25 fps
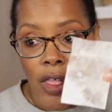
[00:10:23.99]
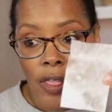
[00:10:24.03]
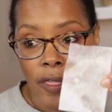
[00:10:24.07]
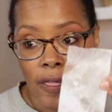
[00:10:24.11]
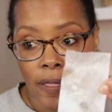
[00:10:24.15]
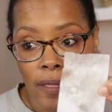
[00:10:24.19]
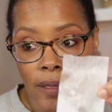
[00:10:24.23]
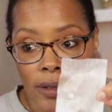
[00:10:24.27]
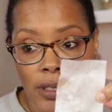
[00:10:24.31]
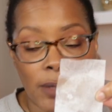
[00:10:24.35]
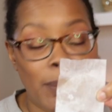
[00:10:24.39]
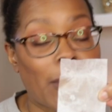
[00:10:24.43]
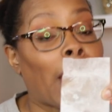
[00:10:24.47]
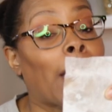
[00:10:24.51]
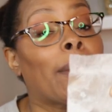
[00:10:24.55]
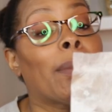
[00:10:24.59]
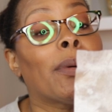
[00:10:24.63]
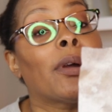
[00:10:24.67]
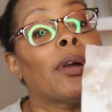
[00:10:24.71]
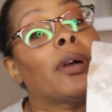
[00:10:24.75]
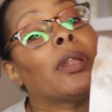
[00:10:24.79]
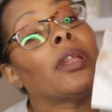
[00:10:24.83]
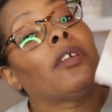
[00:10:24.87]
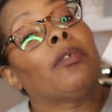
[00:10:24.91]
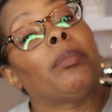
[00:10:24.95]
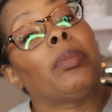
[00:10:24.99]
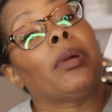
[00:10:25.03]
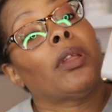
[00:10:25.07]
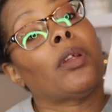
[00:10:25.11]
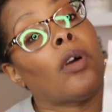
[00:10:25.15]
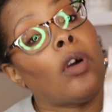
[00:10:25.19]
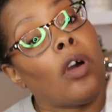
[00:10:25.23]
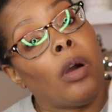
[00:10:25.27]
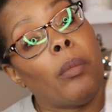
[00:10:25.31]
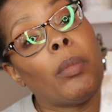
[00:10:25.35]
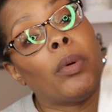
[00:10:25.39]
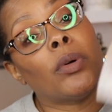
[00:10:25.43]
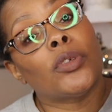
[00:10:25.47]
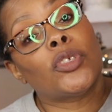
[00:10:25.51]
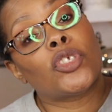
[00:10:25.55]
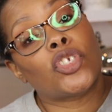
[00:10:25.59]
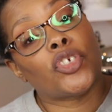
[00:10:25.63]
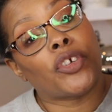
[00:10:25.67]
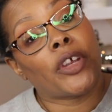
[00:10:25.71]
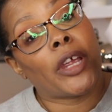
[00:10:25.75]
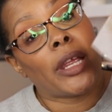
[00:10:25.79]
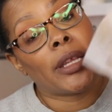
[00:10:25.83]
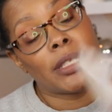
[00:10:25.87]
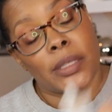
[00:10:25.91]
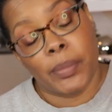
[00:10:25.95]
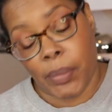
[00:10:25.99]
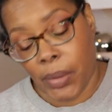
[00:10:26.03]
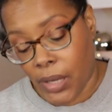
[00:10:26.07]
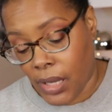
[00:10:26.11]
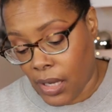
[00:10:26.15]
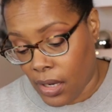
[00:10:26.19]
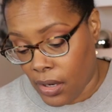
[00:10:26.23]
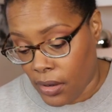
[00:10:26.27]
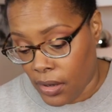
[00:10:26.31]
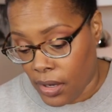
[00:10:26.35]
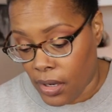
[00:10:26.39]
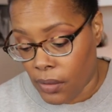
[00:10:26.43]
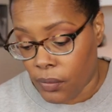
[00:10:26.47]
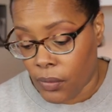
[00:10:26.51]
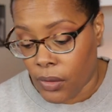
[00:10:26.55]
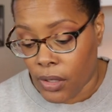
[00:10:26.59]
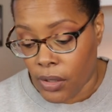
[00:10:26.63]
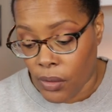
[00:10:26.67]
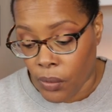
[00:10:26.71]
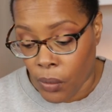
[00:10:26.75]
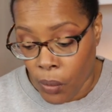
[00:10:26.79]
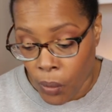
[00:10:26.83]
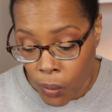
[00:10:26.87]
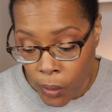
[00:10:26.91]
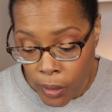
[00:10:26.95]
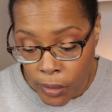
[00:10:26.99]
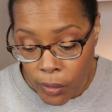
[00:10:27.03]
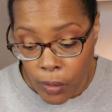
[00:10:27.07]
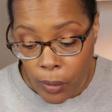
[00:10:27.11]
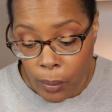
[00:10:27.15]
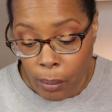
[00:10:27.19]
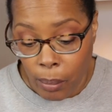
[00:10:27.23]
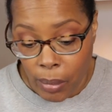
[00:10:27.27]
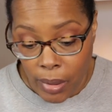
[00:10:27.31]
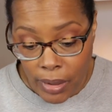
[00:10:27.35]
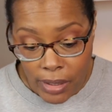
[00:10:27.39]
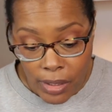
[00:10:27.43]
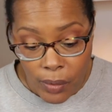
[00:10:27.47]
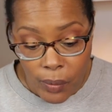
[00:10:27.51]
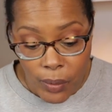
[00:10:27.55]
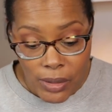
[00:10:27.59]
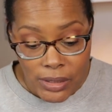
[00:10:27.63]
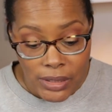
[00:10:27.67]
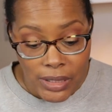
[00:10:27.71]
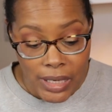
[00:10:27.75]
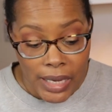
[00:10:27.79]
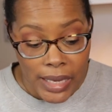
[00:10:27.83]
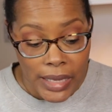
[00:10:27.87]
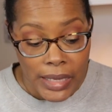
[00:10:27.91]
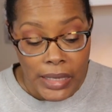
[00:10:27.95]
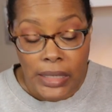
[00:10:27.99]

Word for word: This paper could have been almost transparent with oil, but it was not.